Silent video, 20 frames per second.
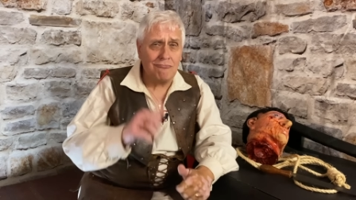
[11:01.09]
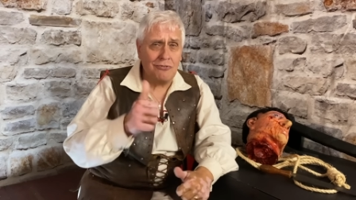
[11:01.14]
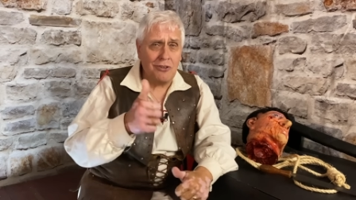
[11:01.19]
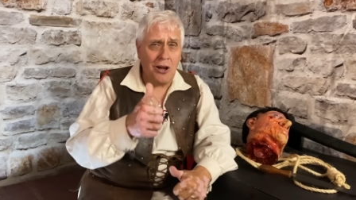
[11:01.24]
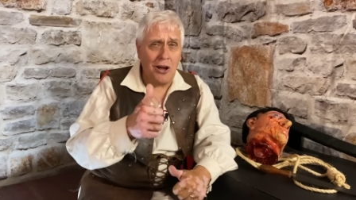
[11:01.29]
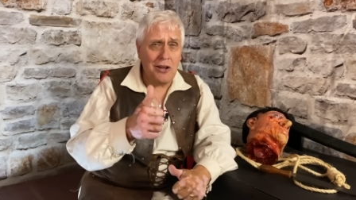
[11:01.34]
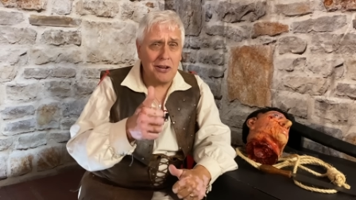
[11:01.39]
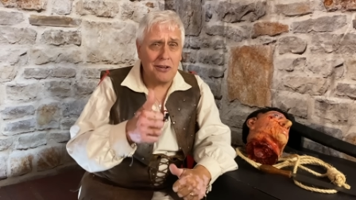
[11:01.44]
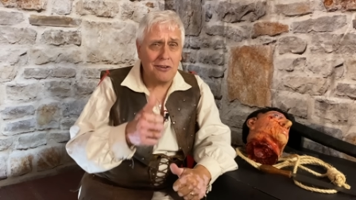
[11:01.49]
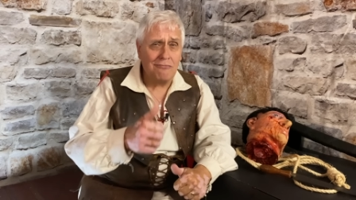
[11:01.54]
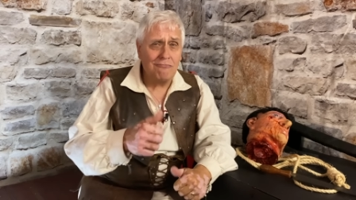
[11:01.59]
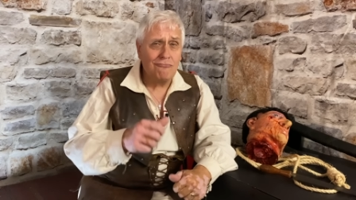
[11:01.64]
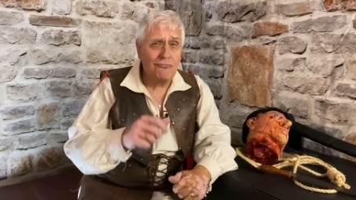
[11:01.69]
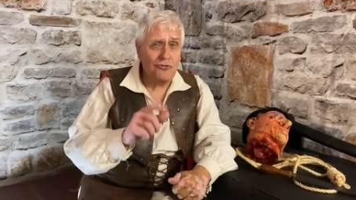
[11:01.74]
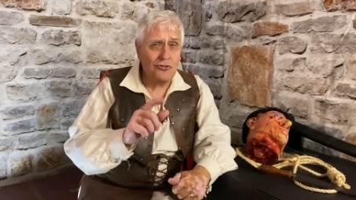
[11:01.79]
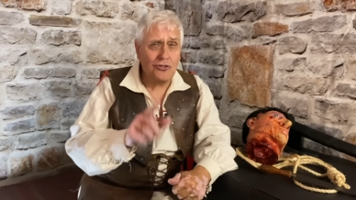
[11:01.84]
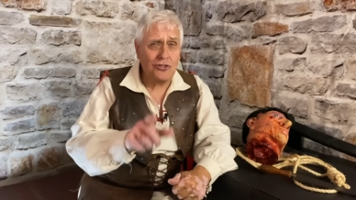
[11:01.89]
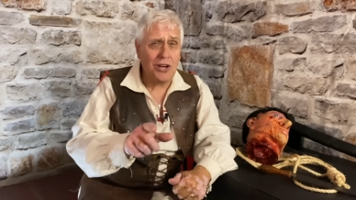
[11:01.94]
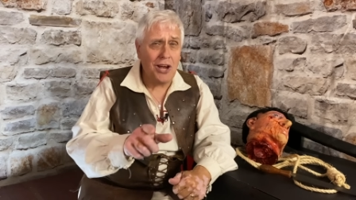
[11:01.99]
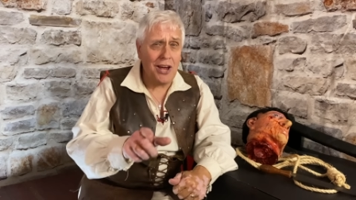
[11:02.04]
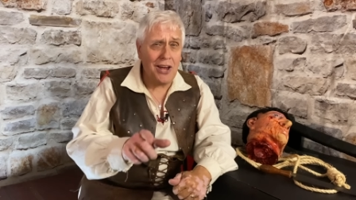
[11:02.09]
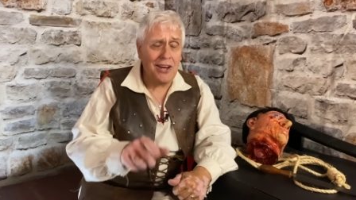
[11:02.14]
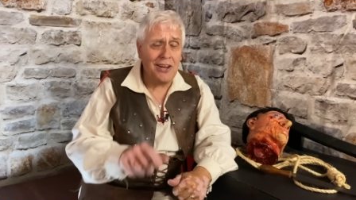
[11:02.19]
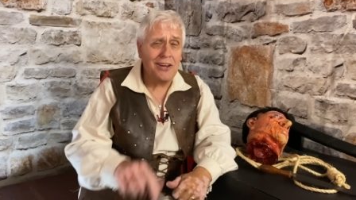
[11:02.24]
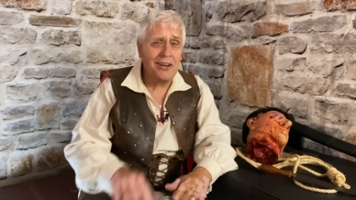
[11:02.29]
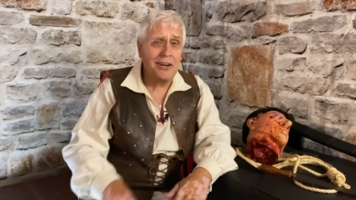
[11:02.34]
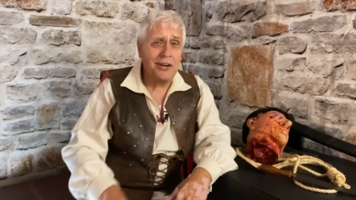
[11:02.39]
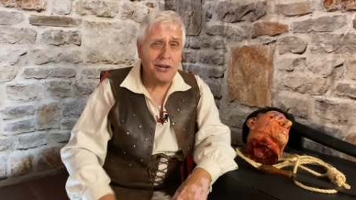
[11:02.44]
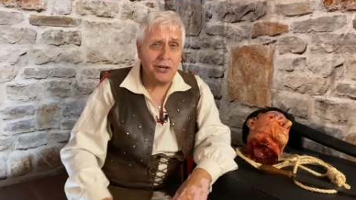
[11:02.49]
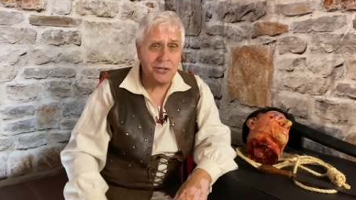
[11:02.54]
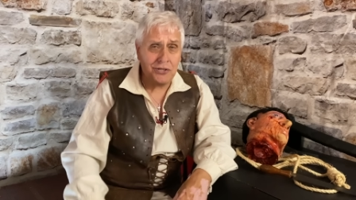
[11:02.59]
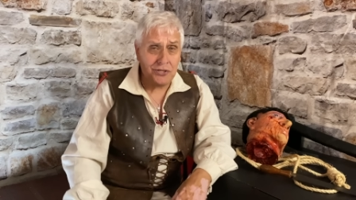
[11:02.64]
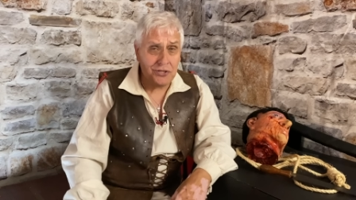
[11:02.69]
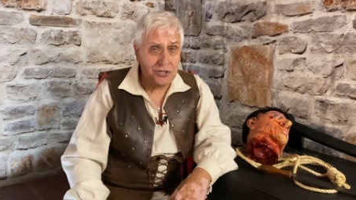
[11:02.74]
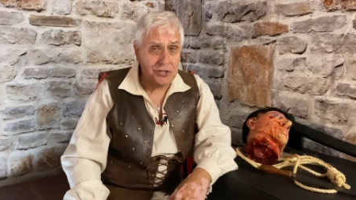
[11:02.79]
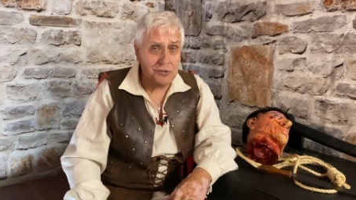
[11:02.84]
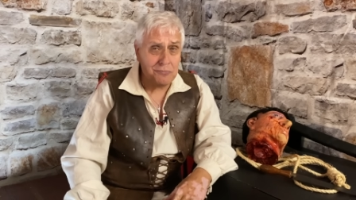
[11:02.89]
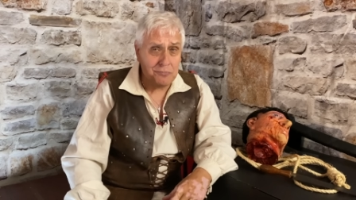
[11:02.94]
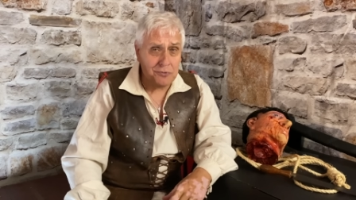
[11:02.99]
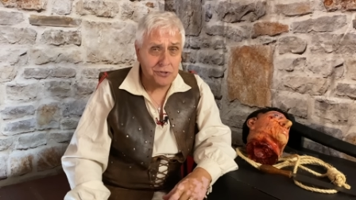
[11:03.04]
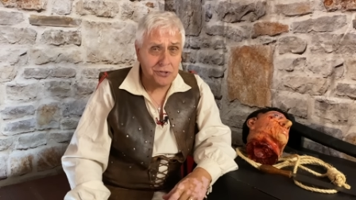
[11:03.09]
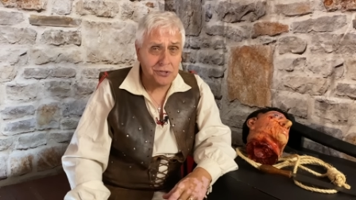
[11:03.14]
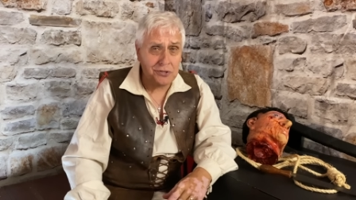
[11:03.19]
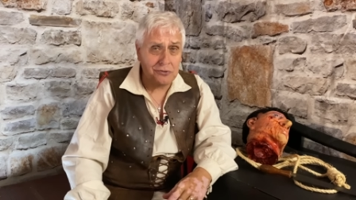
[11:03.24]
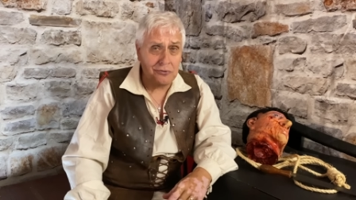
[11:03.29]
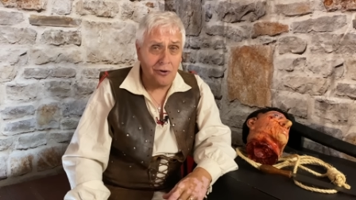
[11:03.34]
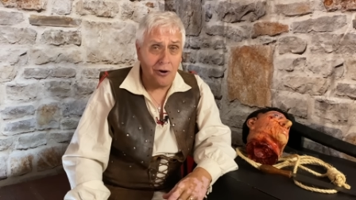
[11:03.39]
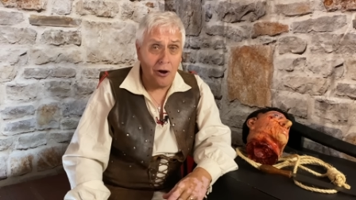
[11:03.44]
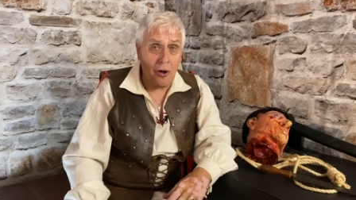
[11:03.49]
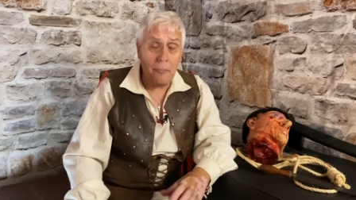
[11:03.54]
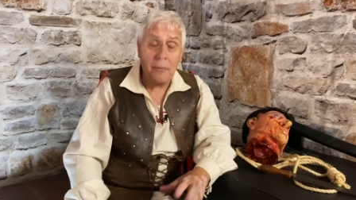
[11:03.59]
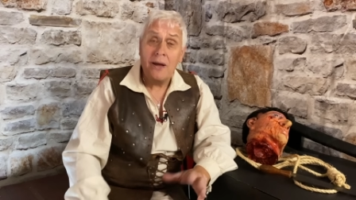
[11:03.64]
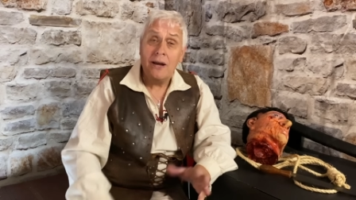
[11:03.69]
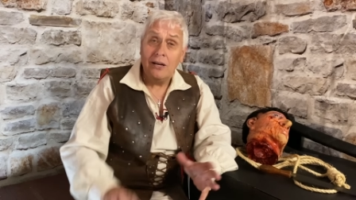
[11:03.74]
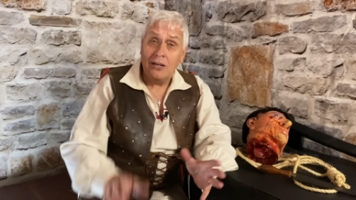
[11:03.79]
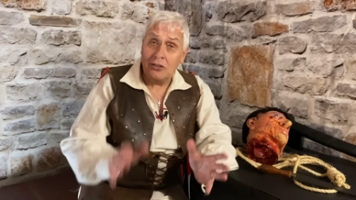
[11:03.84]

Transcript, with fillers: like, share and subscribe.